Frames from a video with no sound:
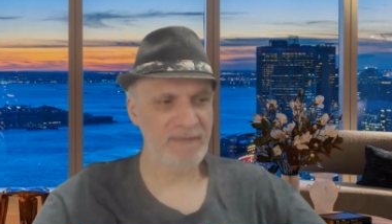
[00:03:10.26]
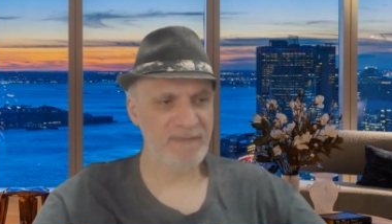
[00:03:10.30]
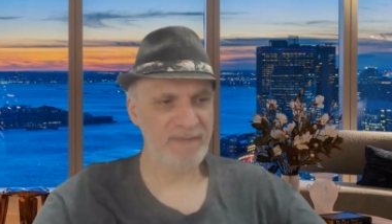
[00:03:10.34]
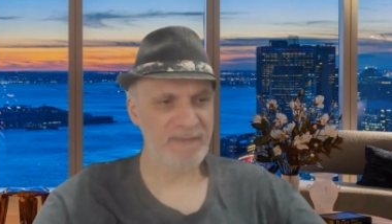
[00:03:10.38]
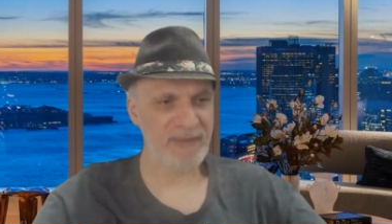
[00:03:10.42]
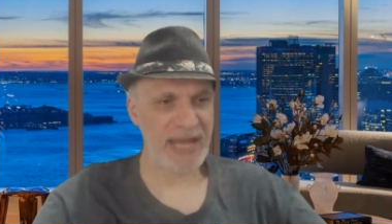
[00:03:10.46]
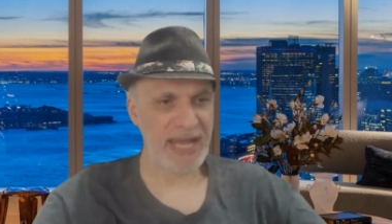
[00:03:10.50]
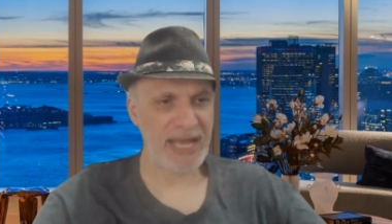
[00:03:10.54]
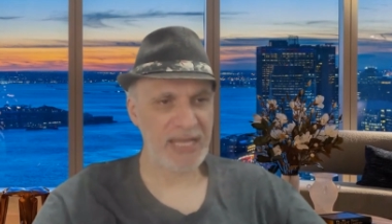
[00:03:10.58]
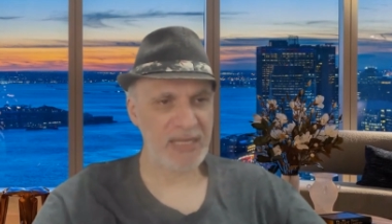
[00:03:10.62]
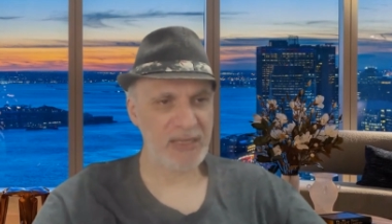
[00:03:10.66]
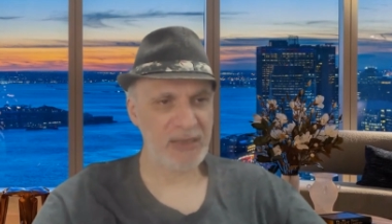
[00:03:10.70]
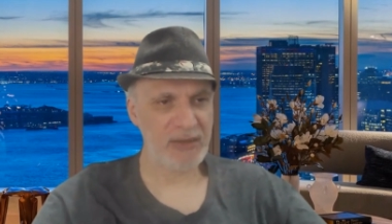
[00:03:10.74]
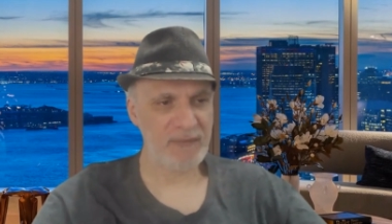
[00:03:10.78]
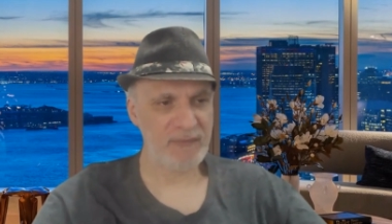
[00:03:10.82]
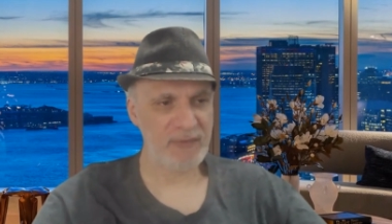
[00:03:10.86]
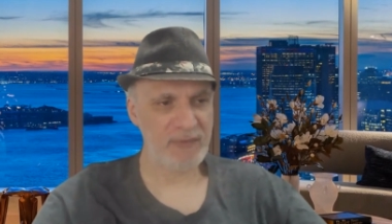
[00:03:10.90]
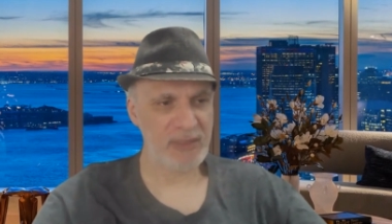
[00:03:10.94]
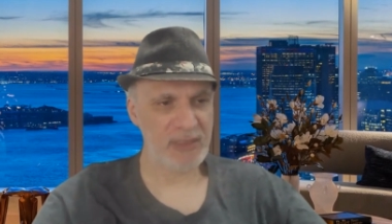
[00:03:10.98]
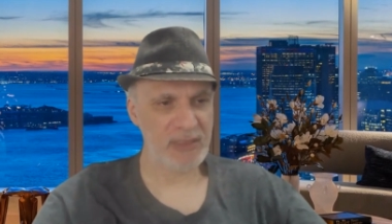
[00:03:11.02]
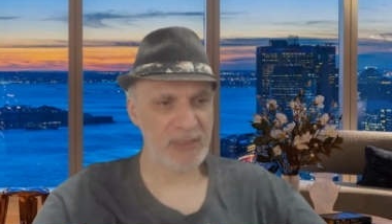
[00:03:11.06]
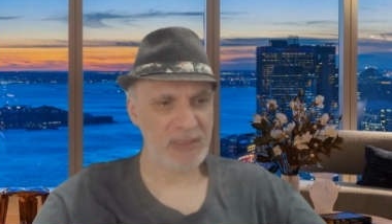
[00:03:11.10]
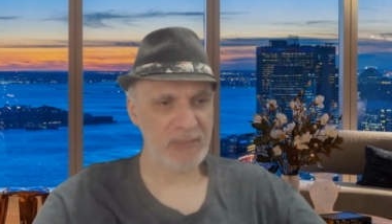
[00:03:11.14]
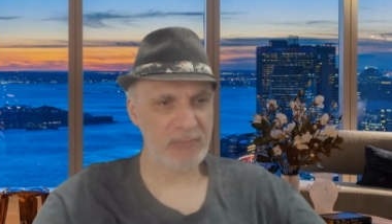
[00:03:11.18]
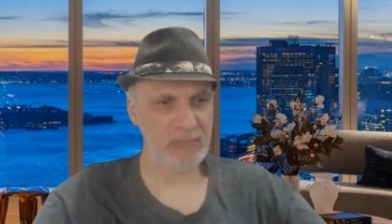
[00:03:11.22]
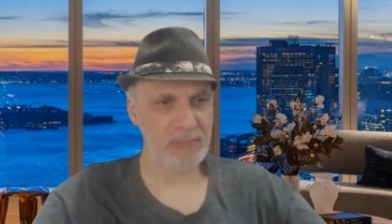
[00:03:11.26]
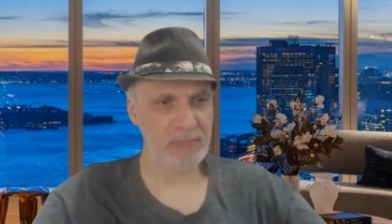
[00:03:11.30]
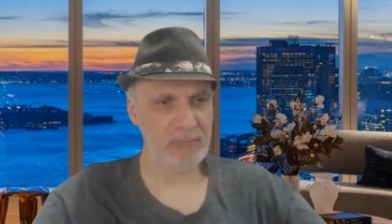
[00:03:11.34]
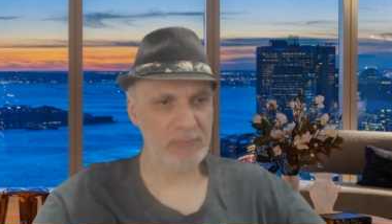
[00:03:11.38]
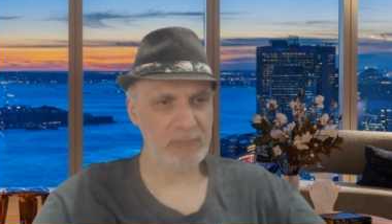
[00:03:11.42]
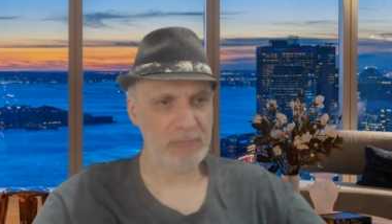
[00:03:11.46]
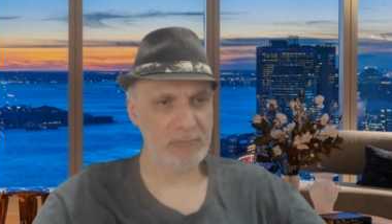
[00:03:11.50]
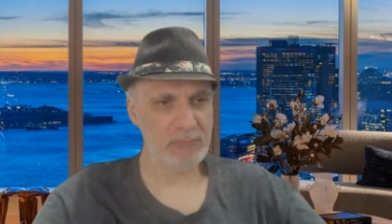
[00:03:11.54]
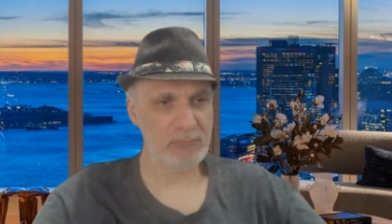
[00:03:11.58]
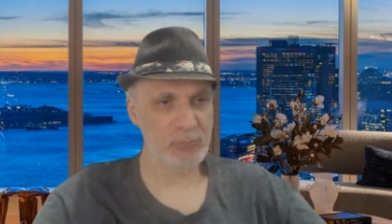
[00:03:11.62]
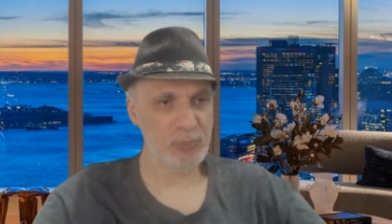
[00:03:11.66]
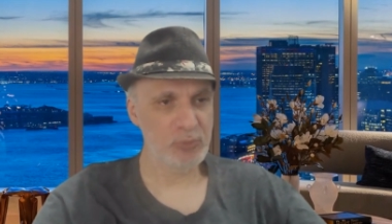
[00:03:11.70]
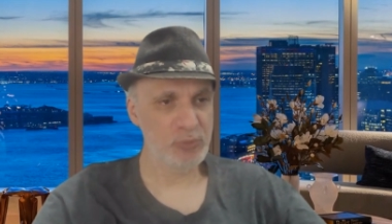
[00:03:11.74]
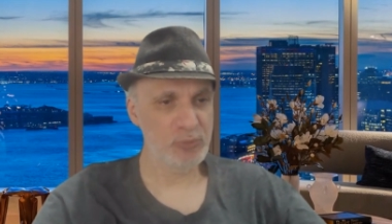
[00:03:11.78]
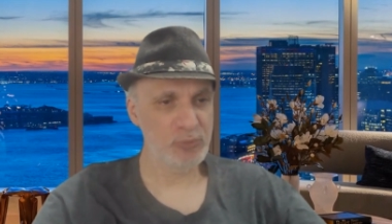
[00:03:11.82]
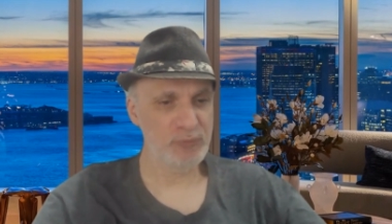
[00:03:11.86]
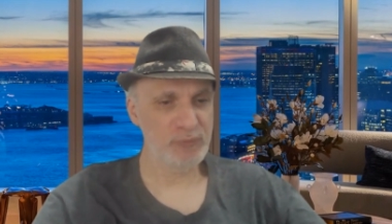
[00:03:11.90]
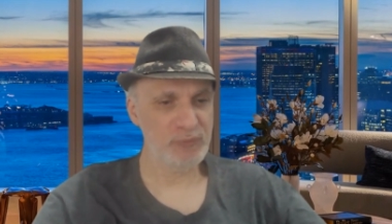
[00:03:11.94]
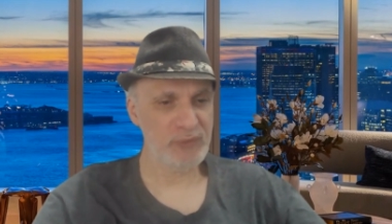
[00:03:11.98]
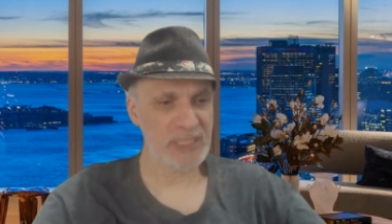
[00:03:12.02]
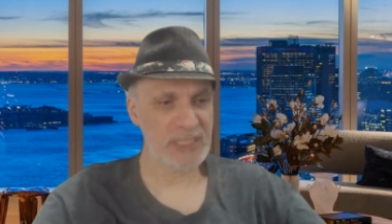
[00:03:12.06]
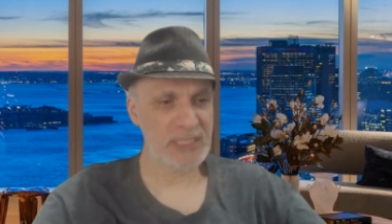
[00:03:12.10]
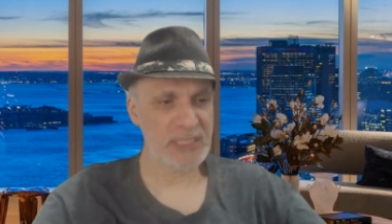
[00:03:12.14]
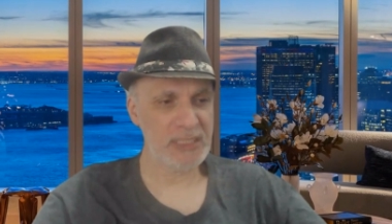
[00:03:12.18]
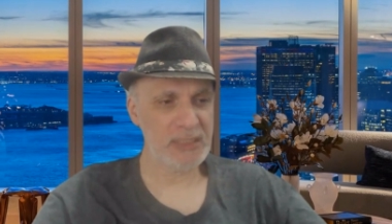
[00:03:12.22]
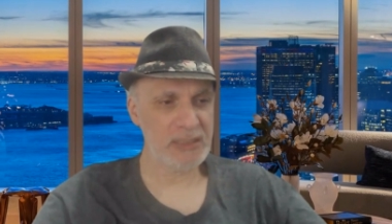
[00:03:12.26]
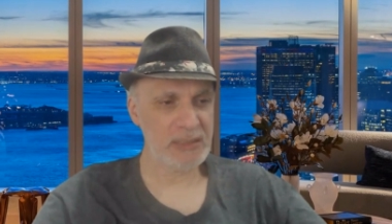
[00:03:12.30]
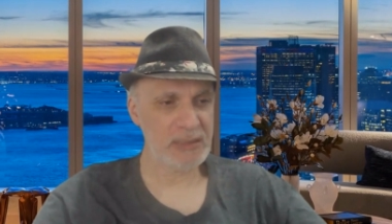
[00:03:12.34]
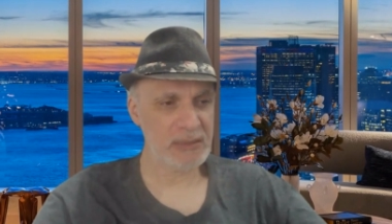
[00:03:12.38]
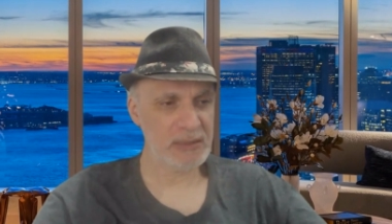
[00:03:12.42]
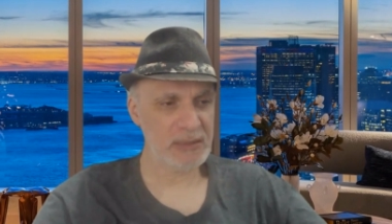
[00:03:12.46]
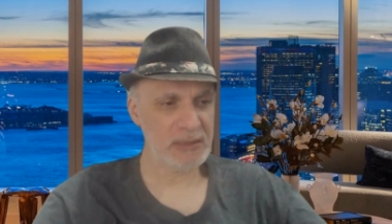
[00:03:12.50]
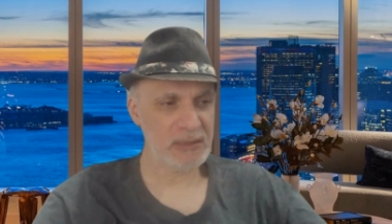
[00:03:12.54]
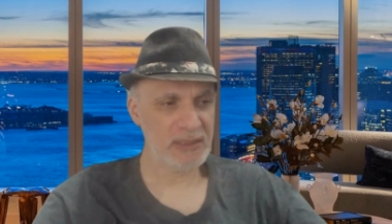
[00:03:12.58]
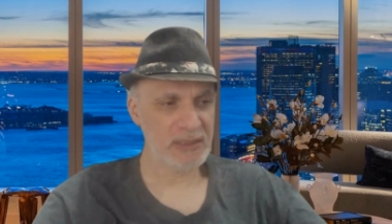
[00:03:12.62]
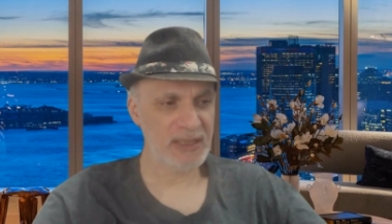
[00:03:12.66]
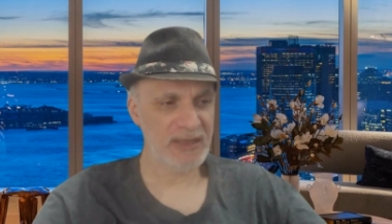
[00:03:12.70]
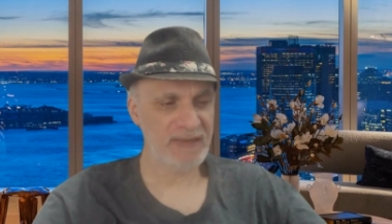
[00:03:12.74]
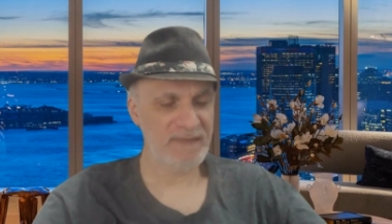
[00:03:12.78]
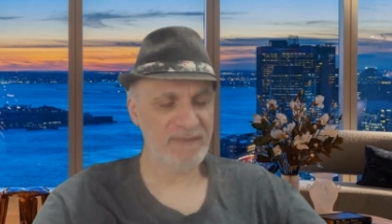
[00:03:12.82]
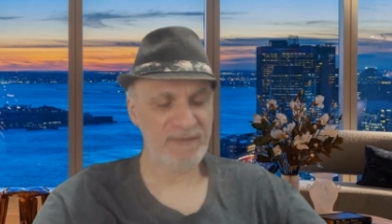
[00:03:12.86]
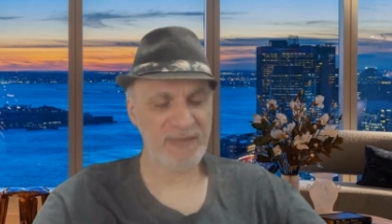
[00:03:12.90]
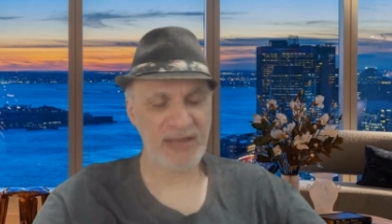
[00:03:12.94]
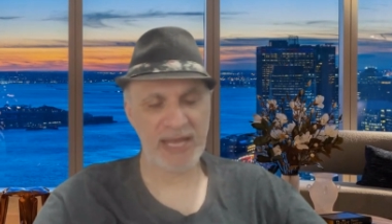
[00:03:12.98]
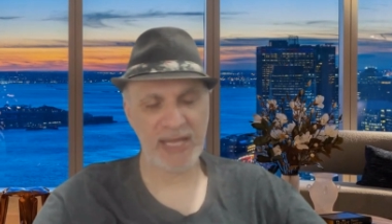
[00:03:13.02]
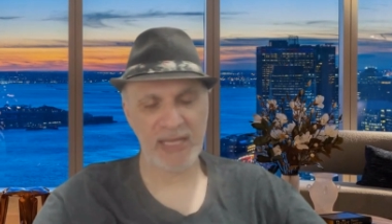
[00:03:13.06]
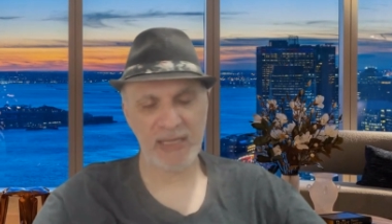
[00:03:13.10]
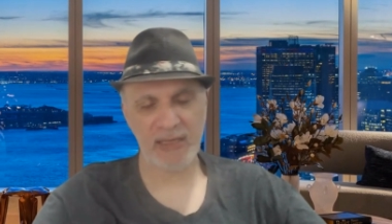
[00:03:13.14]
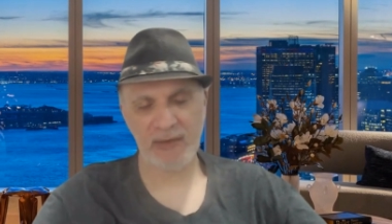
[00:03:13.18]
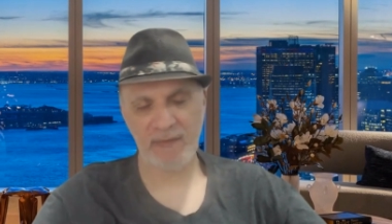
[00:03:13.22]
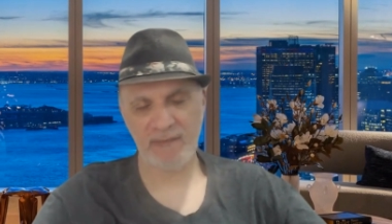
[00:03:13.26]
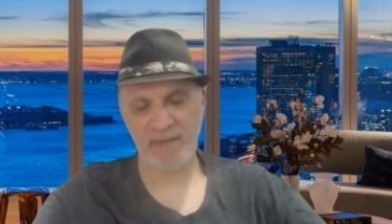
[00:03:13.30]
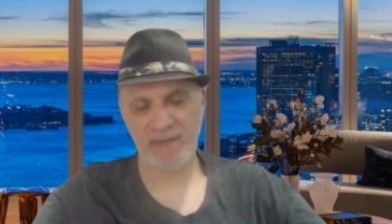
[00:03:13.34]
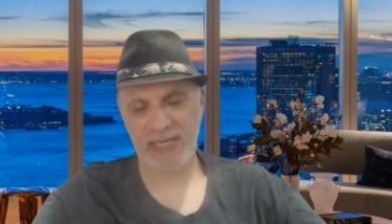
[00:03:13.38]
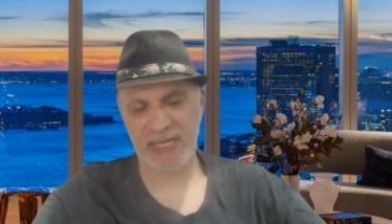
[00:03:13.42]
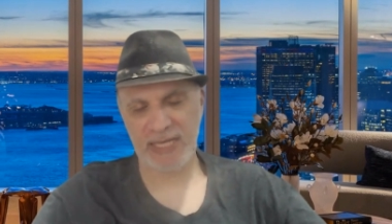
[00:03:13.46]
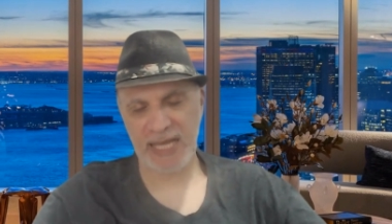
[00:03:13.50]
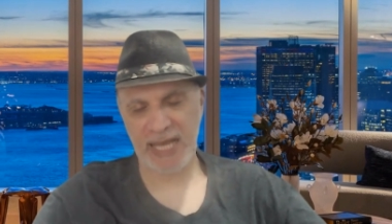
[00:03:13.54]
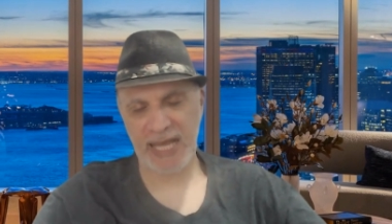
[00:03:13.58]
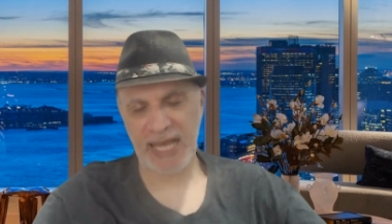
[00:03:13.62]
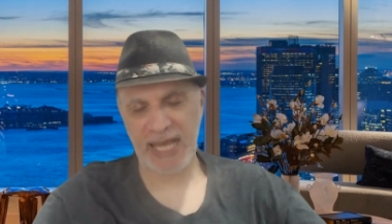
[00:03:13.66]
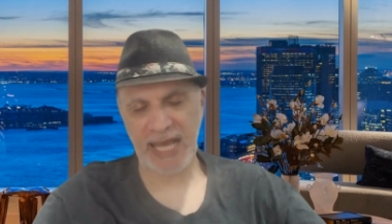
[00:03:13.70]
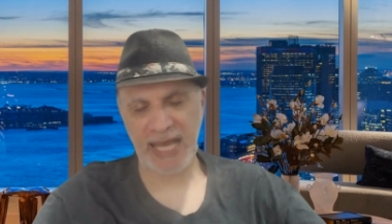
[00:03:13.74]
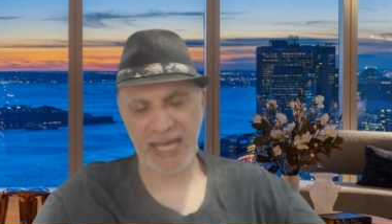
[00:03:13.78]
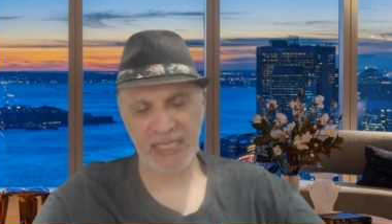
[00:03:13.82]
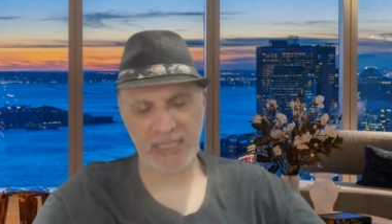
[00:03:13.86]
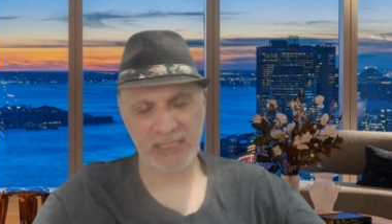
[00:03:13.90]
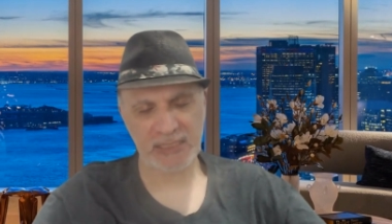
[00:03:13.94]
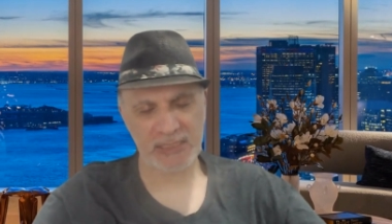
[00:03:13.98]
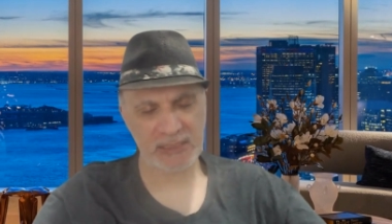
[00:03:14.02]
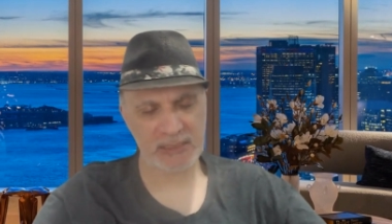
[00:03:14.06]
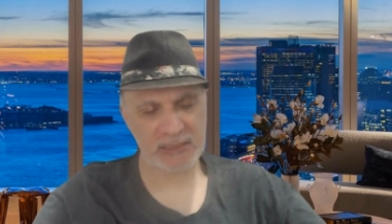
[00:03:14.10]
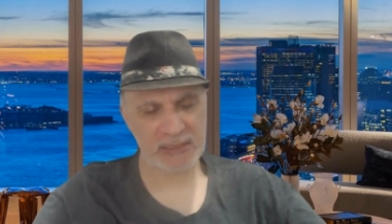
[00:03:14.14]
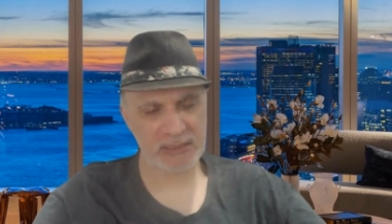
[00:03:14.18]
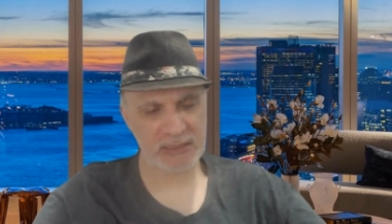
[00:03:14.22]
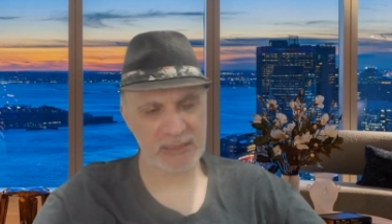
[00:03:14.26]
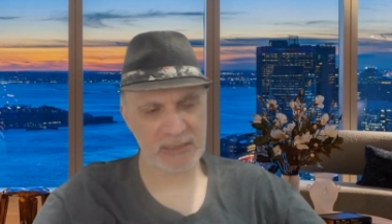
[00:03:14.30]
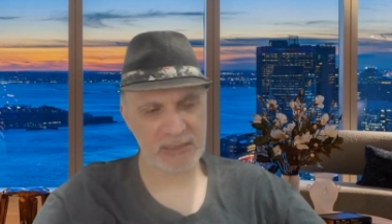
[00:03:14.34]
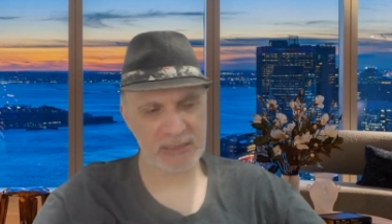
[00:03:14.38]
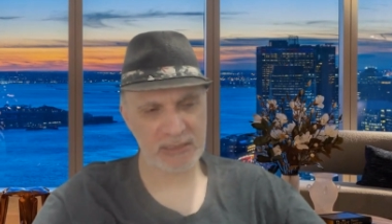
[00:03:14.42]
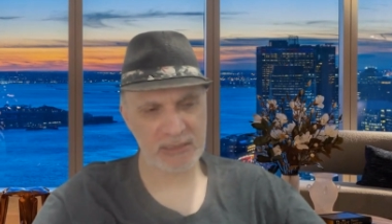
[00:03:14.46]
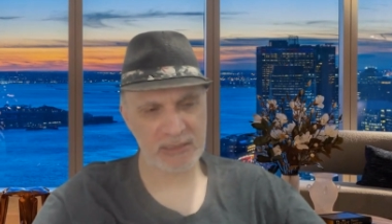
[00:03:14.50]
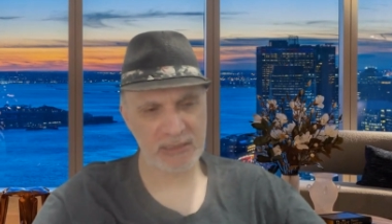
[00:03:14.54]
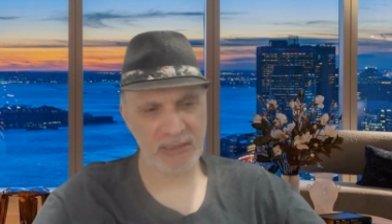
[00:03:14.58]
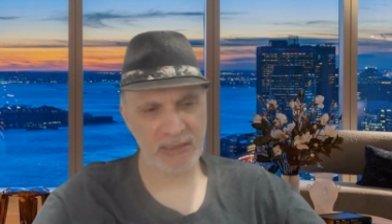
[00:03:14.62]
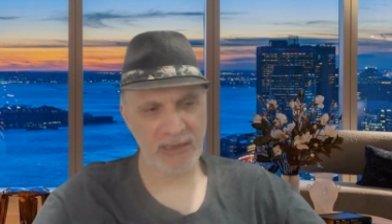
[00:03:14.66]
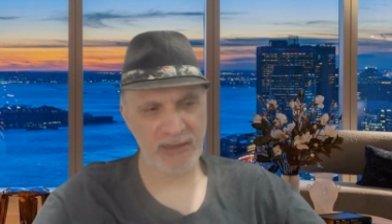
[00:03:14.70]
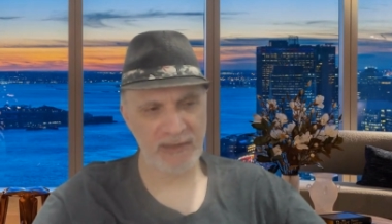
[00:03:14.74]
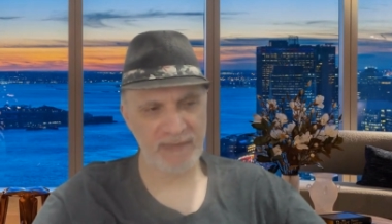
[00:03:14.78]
fan of a movie a fan of an actor